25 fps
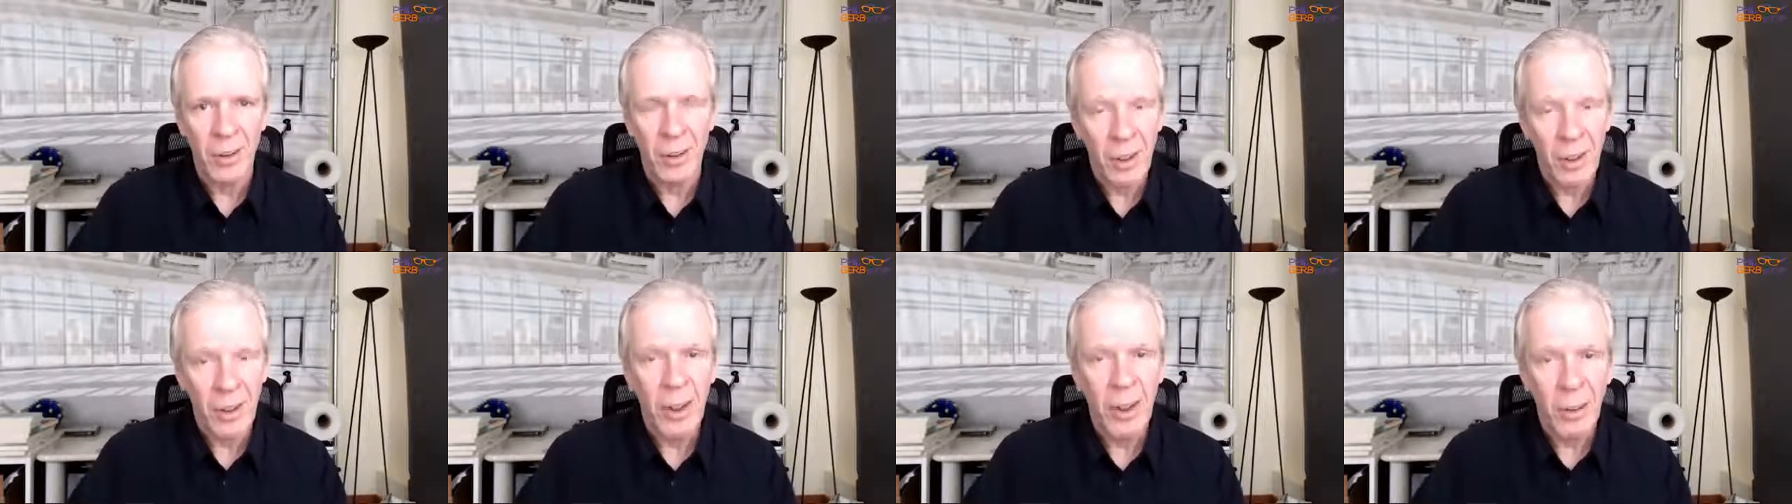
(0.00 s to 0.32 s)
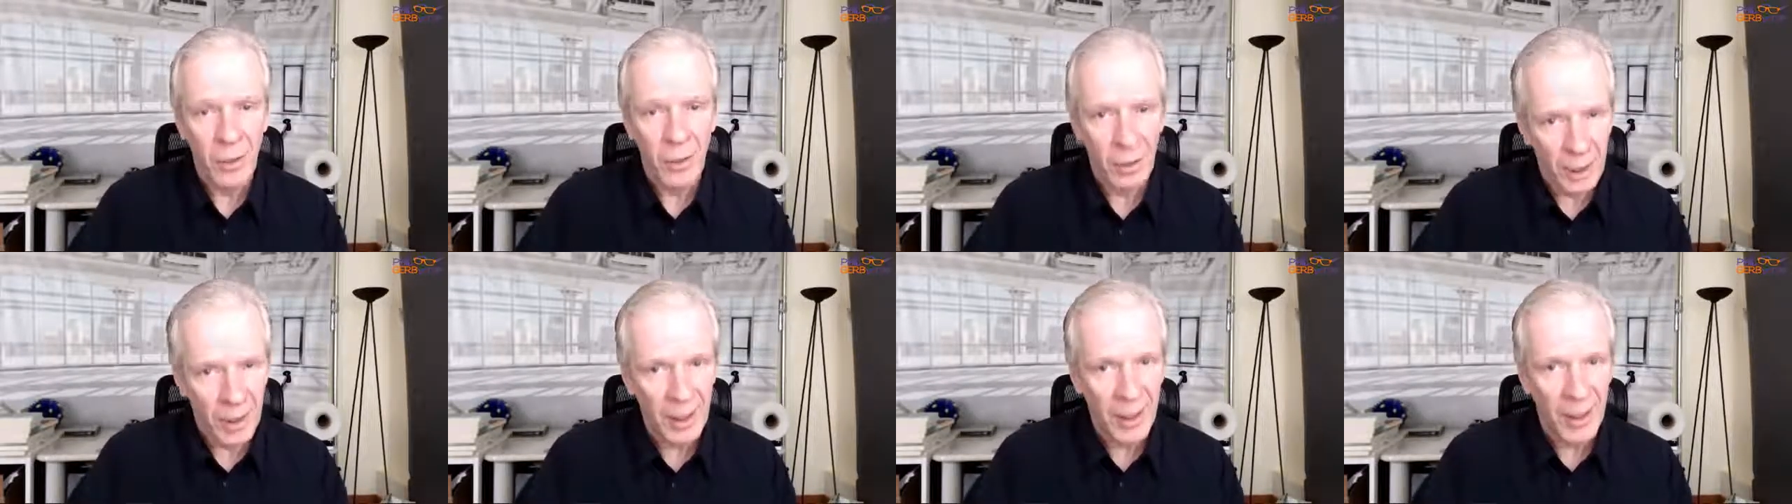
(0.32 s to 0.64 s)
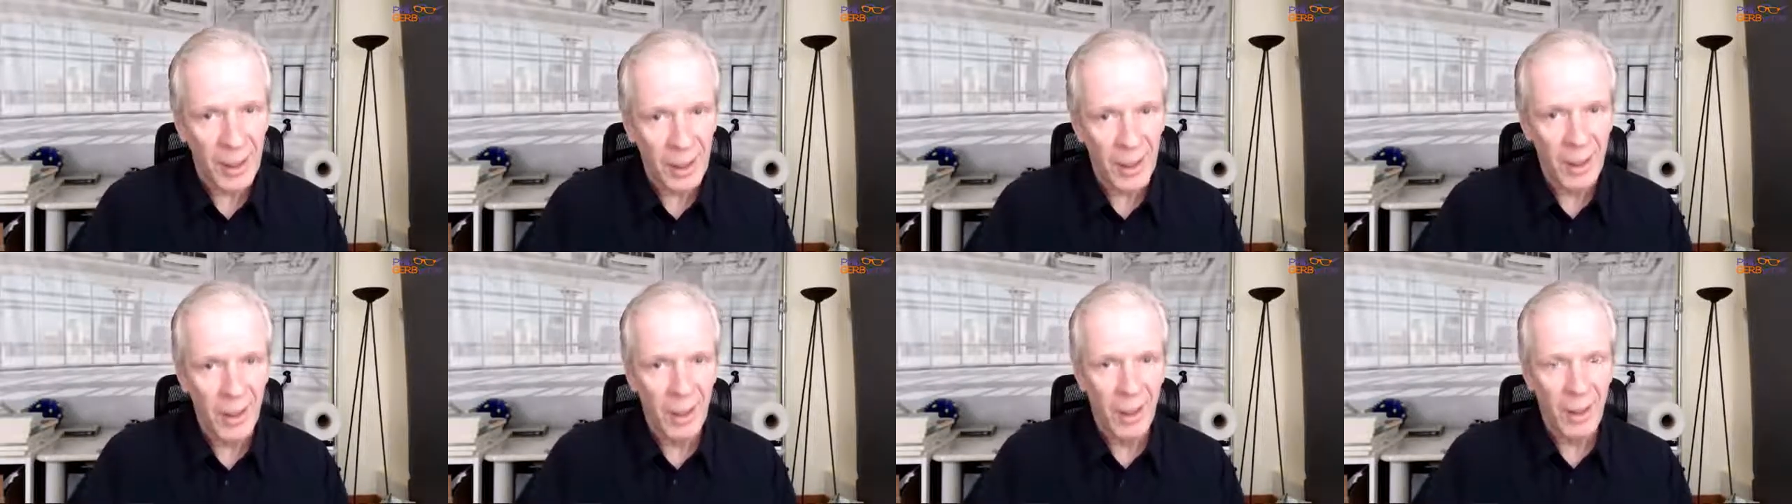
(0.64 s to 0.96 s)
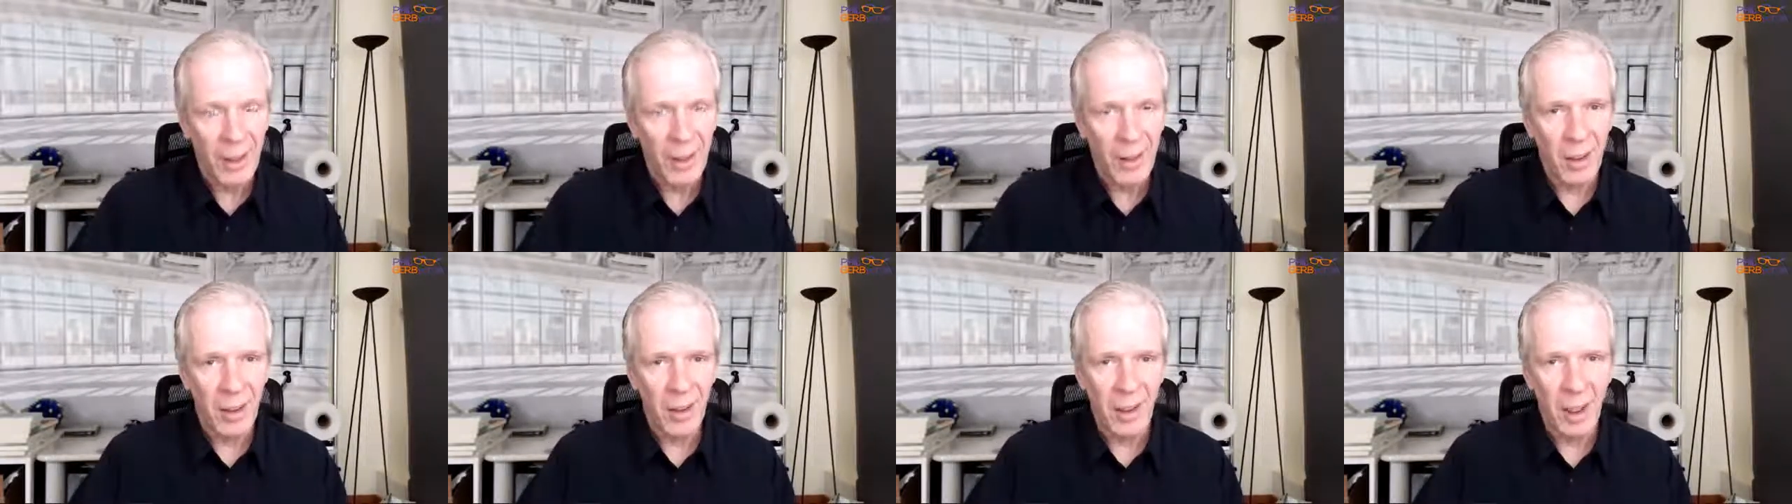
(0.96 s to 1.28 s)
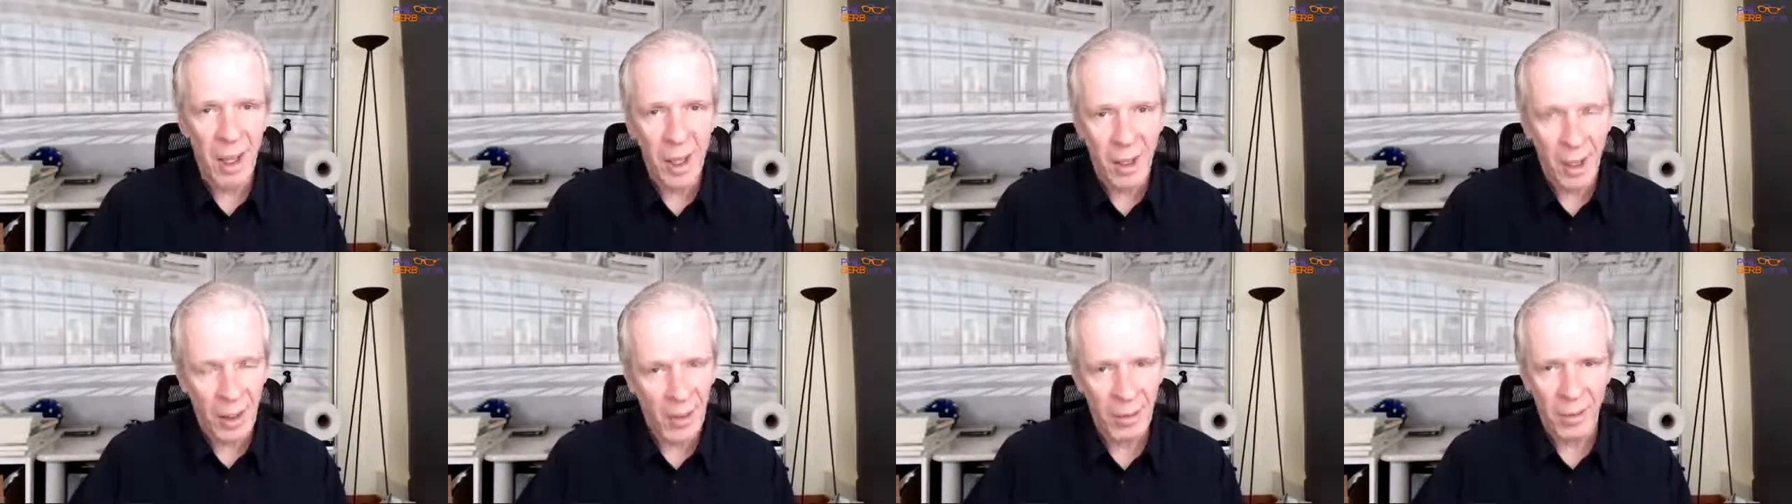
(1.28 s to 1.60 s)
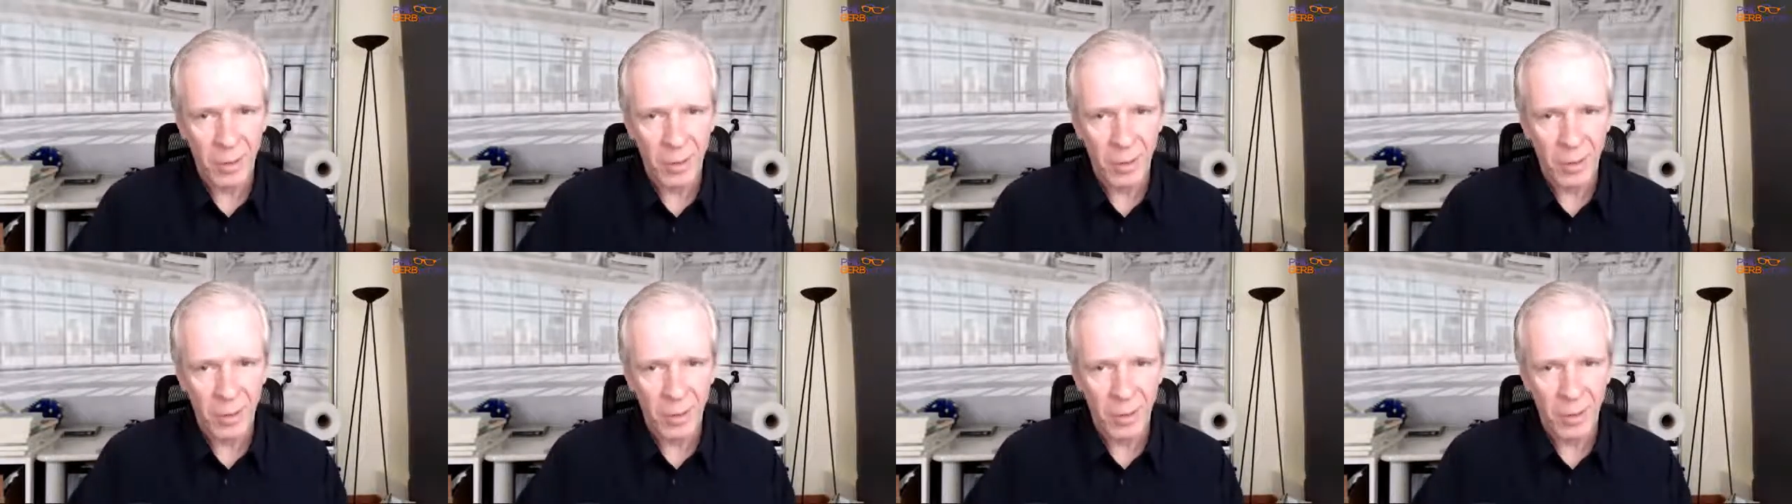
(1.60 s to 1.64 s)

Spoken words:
Literally, it's